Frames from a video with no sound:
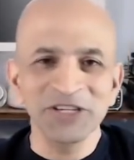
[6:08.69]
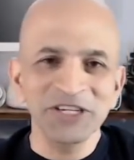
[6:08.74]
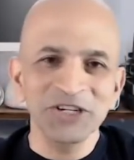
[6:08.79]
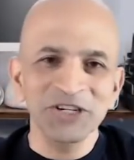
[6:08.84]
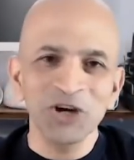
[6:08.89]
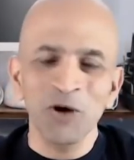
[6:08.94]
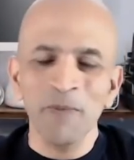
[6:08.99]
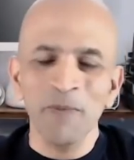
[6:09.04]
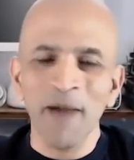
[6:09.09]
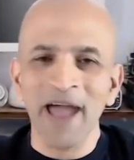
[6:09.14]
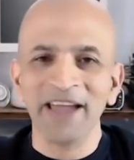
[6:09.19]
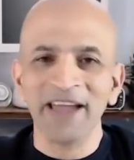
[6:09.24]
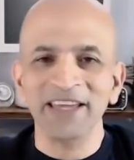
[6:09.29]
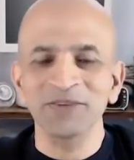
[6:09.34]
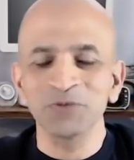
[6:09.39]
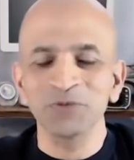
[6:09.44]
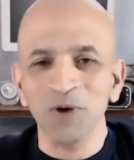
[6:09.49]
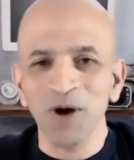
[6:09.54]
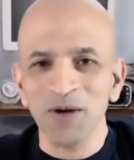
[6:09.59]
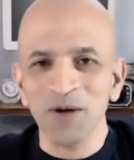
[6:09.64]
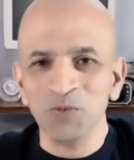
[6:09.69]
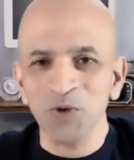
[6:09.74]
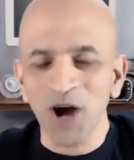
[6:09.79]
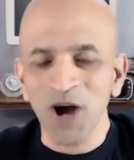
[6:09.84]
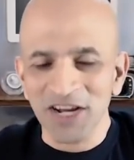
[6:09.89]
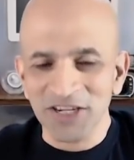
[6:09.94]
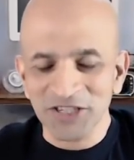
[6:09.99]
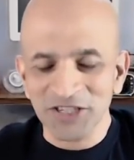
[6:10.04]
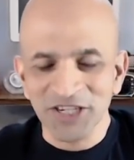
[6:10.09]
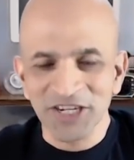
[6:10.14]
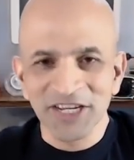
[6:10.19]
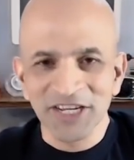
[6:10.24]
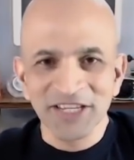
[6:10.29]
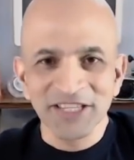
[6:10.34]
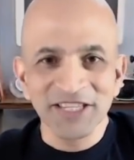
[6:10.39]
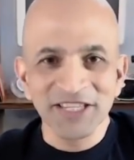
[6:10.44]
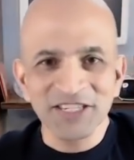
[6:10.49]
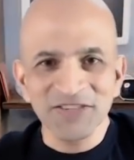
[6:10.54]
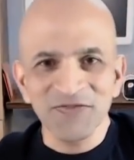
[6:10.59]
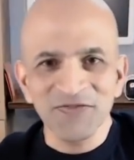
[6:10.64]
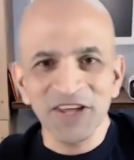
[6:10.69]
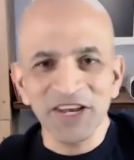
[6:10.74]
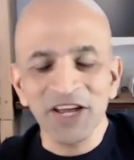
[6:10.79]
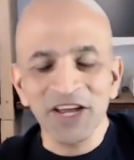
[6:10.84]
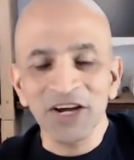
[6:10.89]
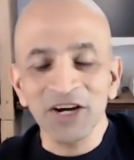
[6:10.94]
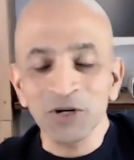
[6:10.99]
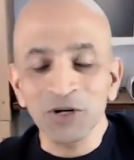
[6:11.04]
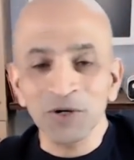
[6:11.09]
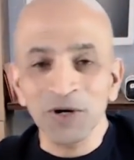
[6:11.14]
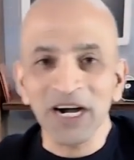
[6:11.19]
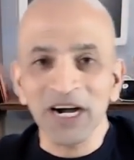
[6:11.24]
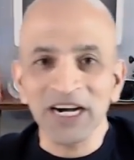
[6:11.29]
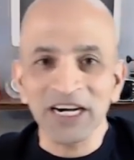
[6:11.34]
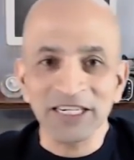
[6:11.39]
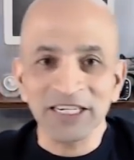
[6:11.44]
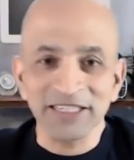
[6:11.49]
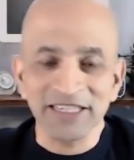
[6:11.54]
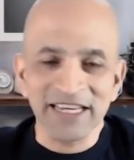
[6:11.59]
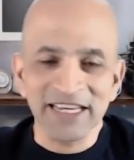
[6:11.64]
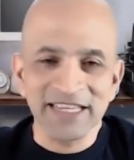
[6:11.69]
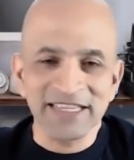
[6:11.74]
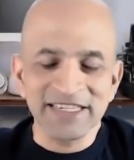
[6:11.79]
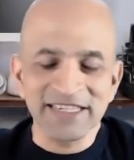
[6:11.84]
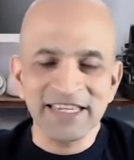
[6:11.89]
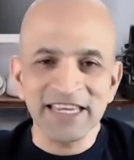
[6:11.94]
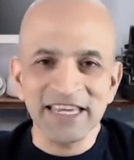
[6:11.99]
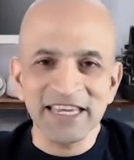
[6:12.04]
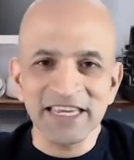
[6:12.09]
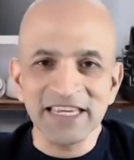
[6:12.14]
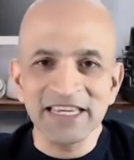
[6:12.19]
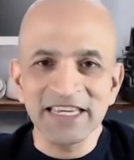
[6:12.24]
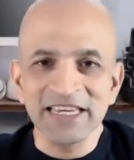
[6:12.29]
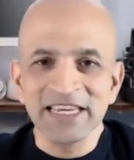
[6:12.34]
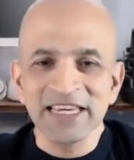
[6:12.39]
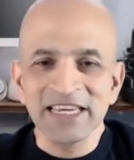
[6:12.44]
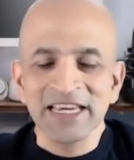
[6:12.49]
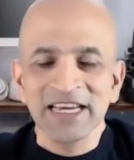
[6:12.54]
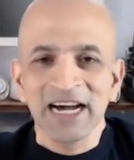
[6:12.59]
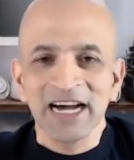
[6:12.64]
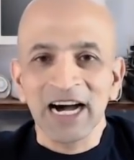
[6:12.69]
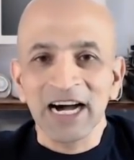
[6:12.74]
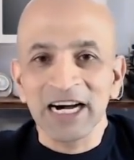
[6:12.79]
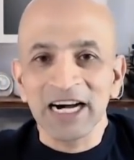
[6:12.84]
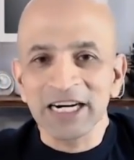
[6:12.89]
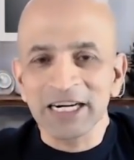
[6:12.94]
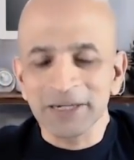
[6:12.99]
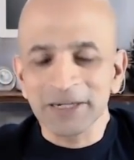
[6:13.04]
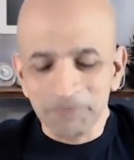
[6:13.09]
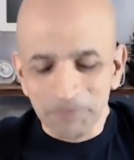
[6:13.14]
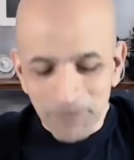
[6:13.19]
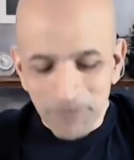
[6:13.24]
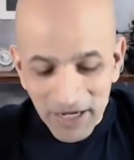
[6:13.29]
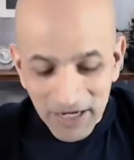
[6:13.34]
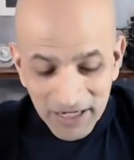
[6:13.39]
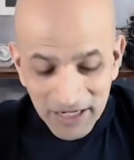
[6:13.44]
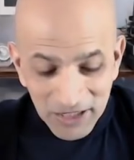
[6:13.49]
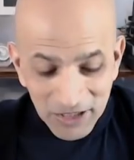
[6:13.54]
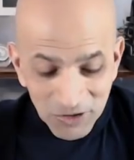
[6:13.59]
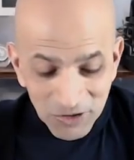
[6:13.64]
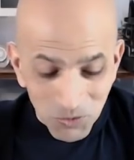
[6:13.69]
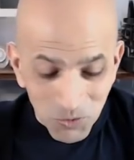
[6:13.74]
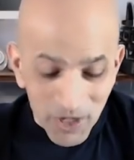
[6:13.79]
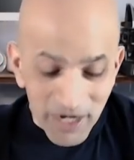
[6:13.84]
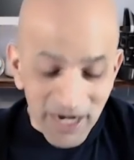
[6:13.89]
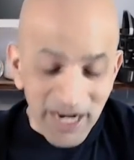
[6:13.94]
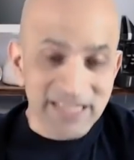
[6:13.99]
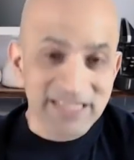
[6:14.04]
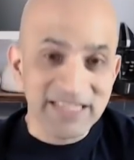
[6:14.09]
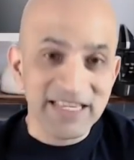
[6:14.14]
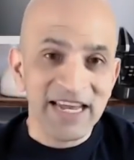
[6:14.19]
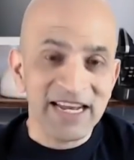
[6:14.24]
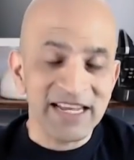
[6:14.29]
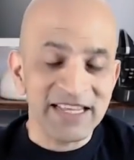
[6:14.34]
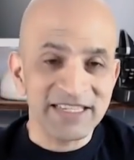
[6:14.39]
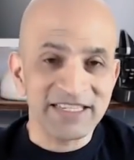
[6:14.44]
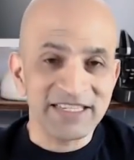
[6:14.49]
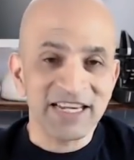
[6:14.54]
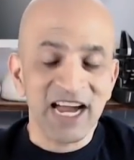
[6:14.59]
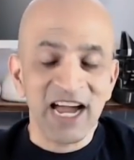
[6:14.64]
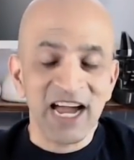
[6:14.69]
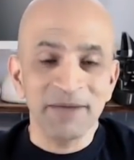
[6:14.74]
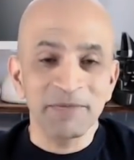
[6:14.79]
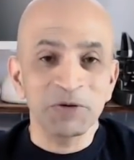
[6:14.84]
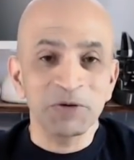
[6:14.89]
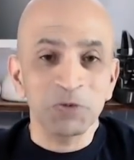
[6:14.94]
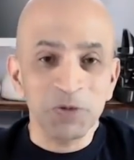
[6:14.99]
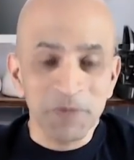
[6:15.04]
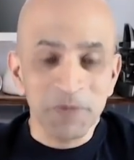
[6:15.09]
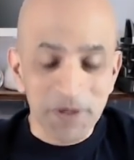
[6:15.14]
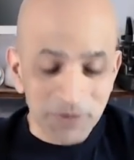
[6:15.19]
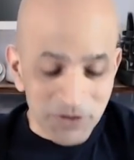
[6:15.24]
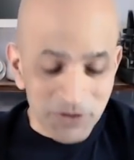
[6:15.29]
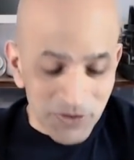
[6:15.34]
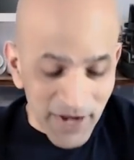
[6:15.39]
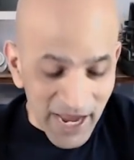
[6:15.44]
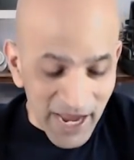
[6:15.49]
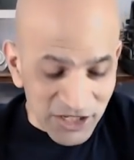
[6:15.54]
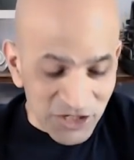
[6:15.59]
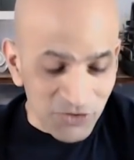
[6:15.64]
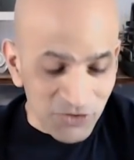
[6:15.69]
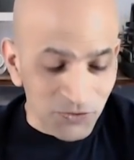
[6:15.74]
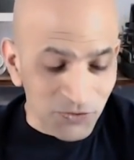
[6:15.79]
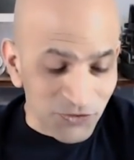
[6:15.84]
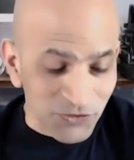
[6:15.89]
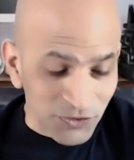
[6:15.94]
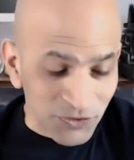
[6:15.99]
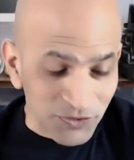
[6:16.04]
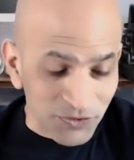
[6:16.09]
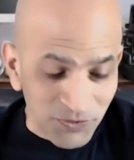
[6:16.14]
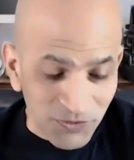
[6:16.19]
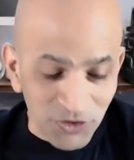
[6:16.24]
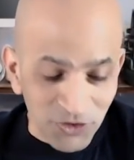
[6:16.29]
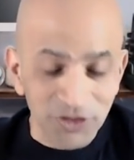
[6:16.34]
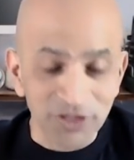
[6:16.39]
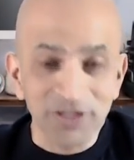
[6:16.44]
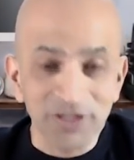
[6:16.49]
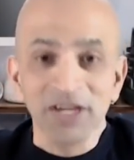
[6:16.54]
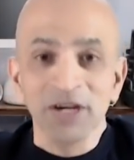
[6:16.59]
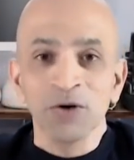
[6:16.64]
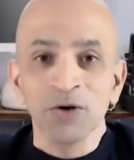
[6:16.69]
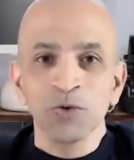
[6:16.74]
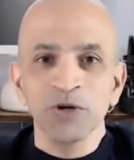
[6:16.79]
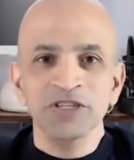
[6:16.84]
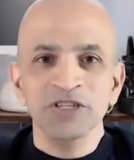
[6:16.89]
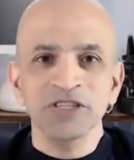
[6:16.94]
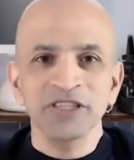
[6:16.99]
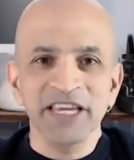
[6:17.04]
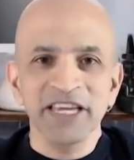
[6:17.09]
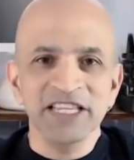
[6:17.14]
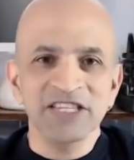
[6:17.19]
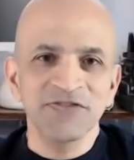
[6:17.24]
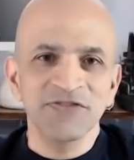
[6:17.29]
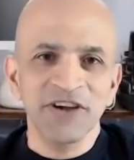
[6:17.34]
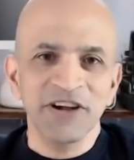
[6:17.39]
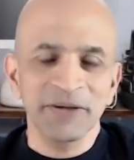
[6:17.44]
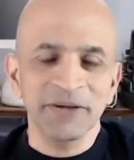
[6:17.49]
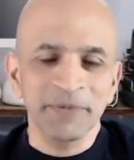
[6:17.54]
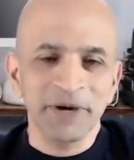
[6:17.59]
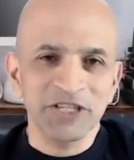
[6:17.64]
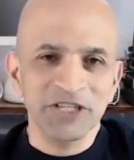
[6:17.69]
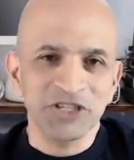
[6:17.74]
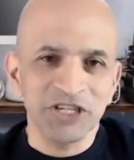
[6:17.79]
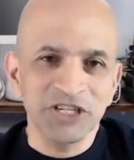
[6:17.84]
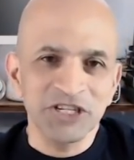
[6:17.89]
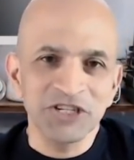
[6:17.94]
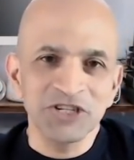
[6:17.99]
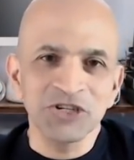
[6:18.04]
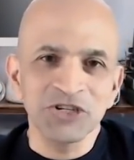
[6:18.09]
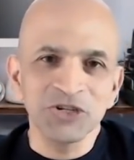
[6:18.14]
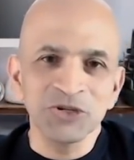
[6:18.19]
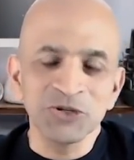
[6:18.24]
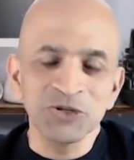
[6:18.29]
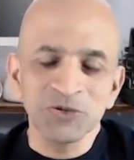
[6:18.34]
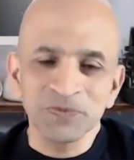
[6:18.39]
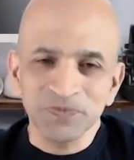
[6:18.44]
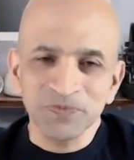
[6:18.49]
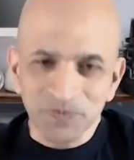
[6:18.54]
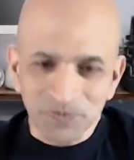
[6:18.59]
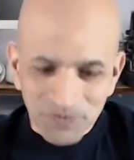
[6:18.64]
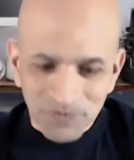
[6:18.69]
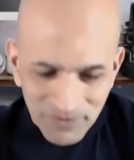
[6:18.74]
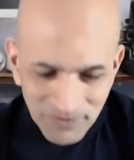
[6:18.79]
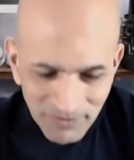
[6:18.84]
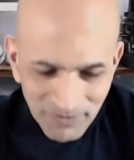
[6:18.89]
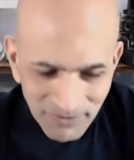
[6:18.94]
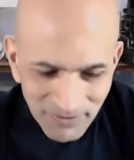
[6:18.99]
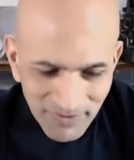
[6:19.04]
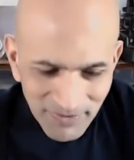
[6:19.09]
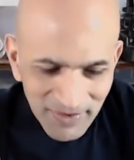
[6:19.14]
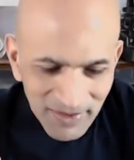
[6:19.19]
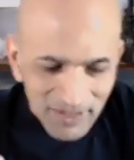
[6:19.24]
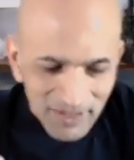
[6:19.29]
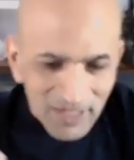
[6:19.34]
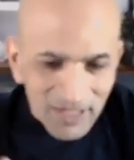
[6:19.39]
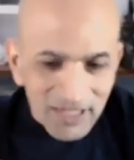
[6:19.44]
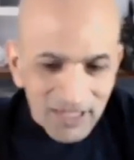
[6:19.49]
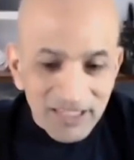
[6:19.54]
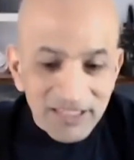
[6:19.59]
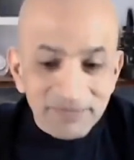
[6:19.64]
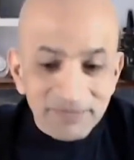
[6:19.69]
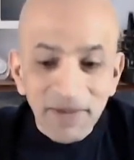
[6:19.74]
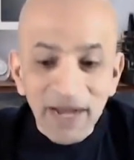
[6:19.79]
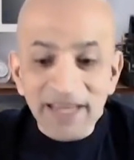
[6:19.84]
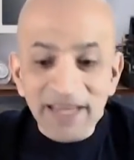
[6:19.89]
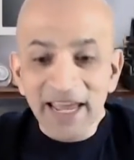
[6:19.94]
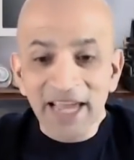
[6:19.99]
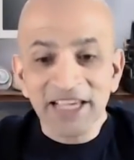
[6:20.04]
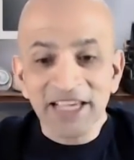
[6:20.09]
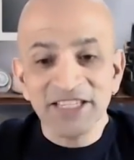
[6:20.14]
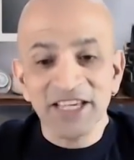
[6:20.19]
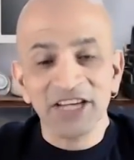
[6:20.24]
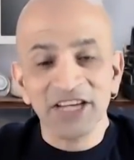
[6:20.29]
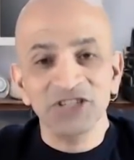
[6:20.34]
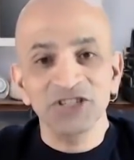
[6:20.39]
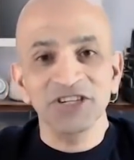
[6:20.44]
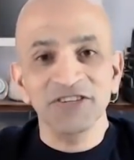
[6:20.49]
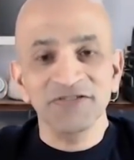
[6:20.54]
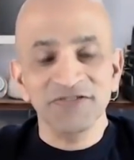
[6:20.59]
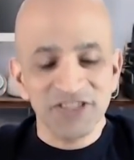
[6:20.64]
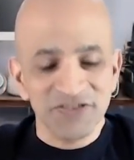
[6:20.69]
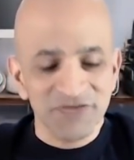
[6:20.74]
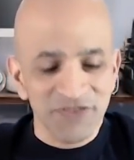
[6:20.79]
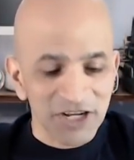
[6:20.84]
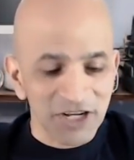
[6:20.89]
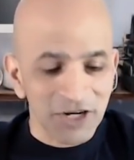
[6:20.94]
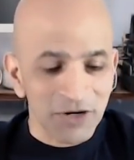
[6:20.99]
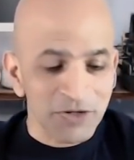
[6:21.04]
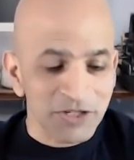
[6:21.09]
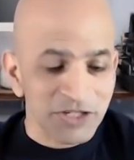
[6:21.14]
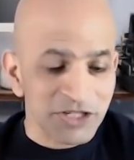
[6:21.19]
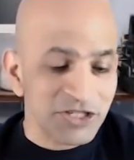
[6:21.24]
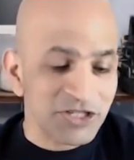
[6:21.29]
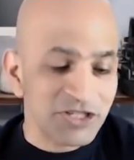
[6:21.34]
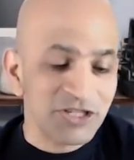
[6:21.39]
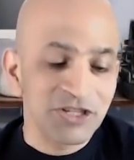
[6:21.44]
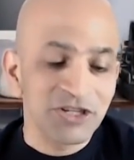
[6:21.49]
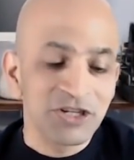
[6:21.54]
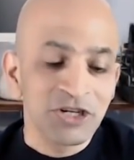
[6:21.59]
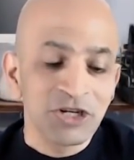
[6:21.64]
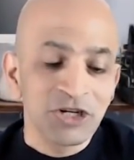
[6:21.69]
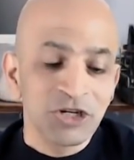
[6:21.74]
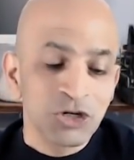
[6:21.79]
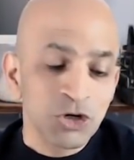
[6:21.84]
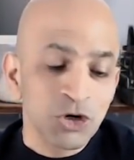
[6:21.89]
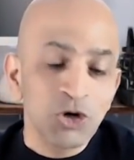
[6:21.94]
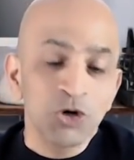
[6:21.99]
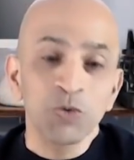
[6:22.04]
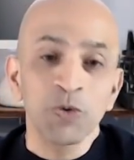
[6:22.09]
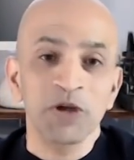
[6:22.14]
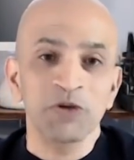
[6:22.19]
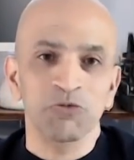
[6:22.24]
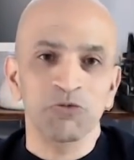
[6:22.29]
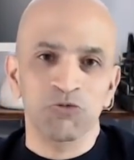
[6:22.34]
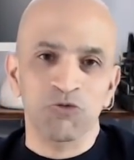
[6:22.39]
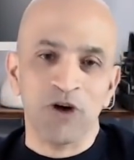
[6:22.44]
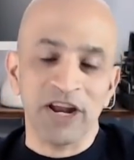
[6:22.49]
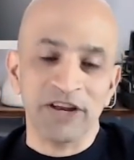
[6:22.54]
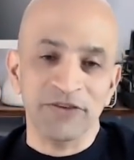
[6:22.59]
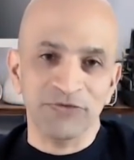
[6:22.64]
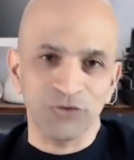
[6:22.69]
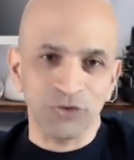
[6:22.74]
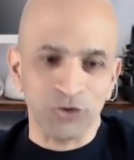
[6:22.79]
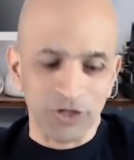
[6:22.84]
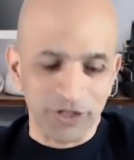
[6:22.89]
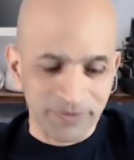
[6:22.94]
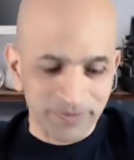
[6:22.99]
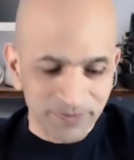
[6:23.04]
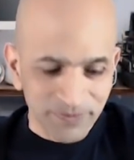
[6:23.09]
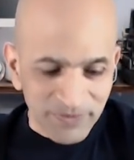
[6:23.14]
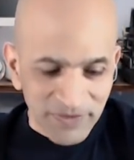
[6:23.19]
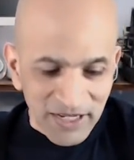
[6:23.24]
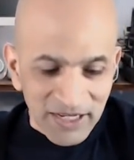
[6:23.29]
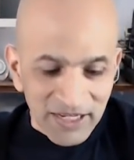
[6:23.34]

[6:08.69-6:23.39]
You can go back and watch this video and see what I said at the time and what people's reaction for, which leads very much into my next section of this video, which is, who are we right for?